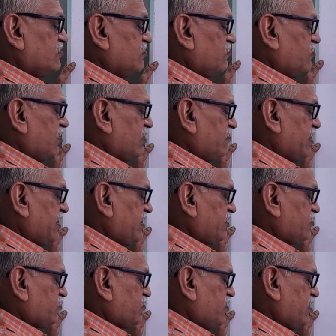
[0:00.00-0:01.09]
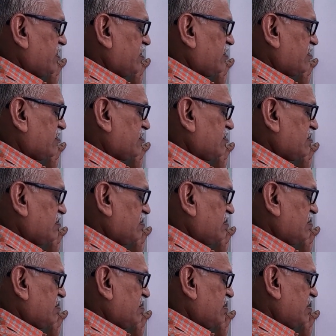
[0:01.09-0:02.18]
1 by n square,
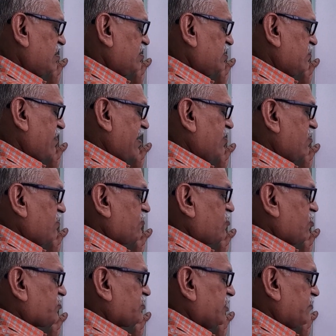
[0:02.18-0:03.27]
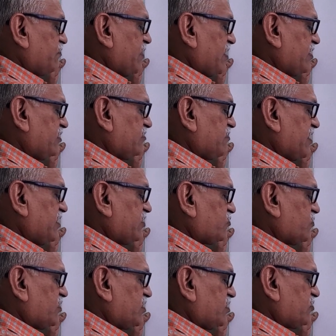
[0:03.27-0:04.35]
and the value of cos n pi is minus
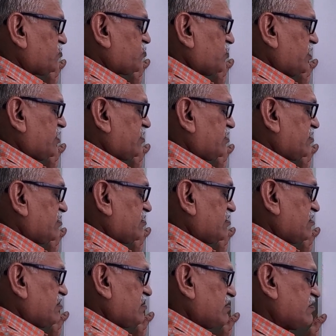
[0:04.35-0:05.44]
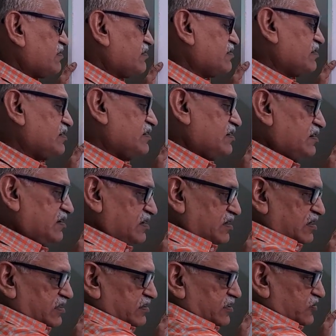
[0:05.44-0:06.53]
1 raised to n.
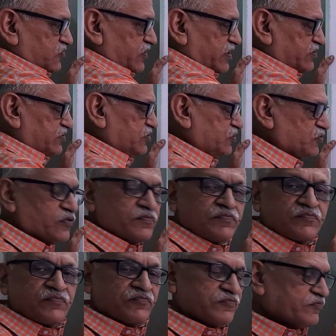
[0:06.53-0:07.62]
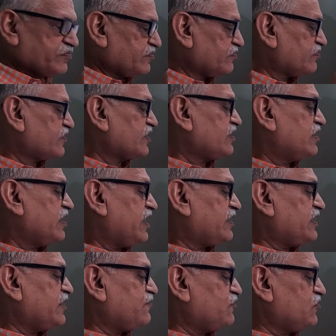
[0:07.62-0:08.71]
This one is 0. And
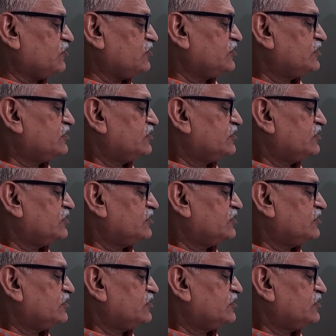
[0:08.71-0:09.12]
therefore,